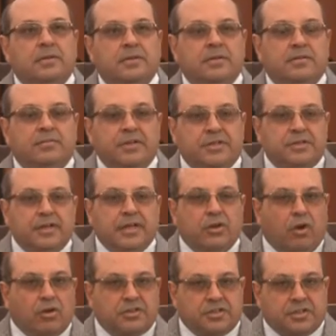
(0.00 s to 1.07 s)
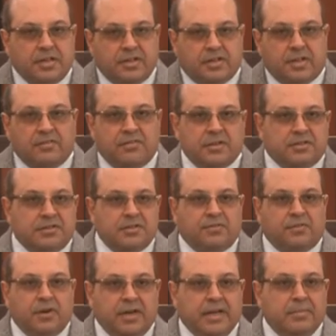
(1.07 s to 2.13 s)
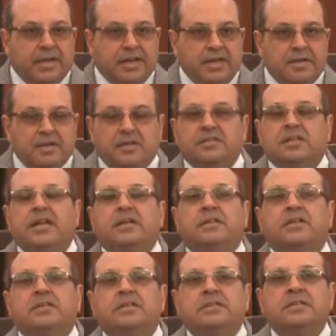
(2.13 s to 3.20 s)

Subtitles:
which in Hodgkinson versus Fernie many years later